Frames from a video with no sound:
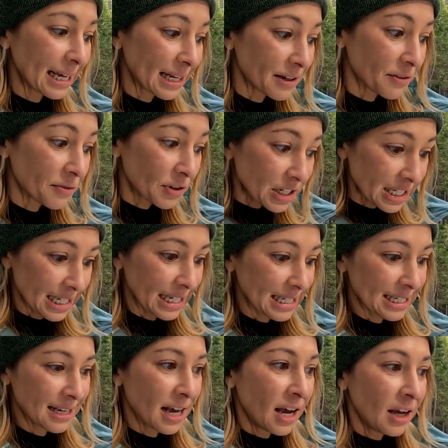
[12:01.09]
it
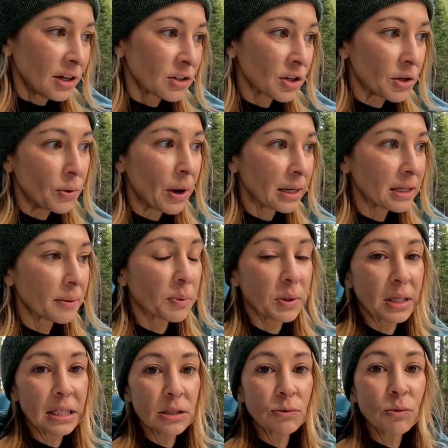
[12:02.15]
freezes. So you end up
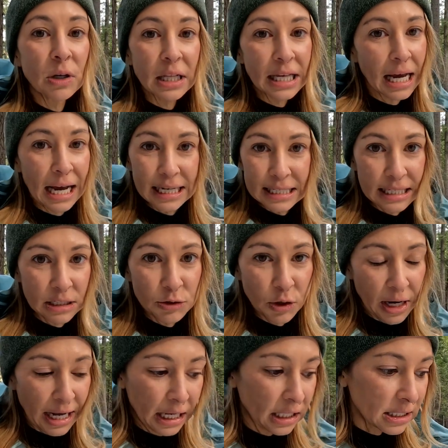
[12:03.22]
with these really icy
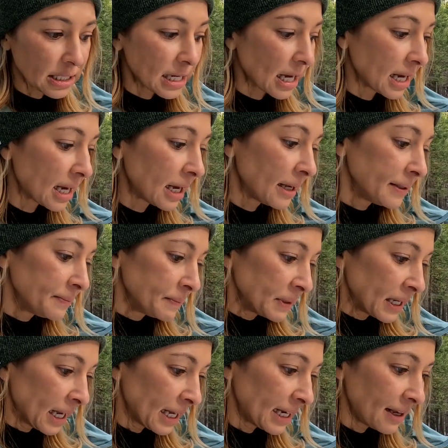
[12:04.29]
trails.
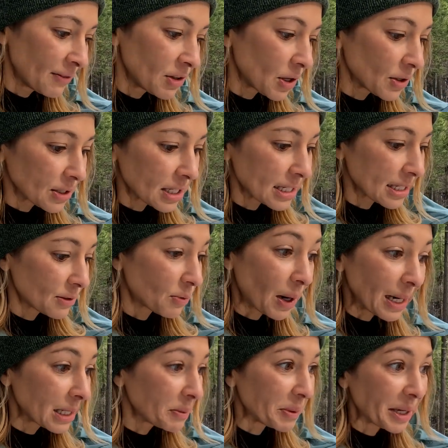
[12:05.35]
And even though this is
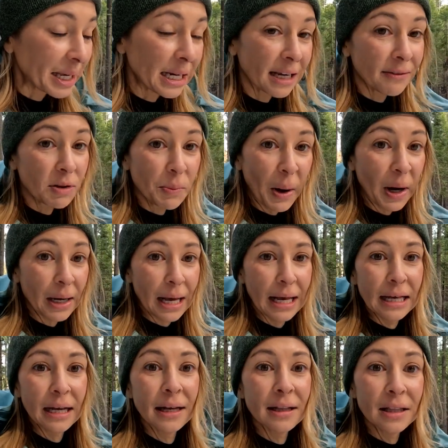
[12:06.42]
right at the beginning of the park
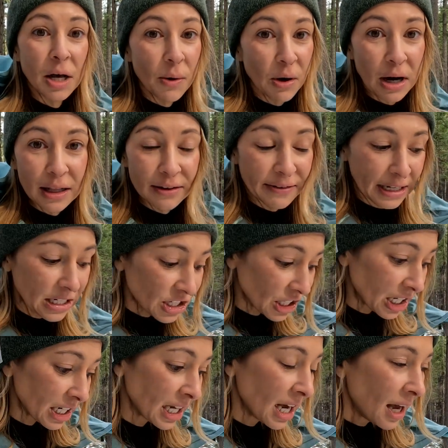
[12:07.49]
at lower
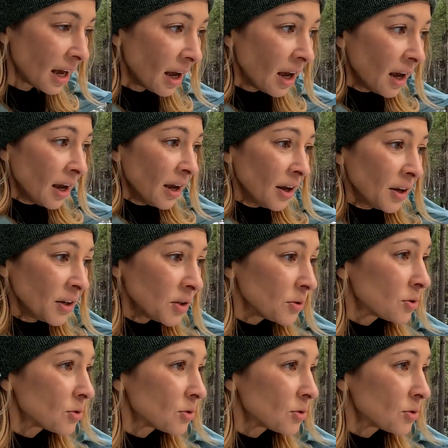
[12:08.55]
elevation, you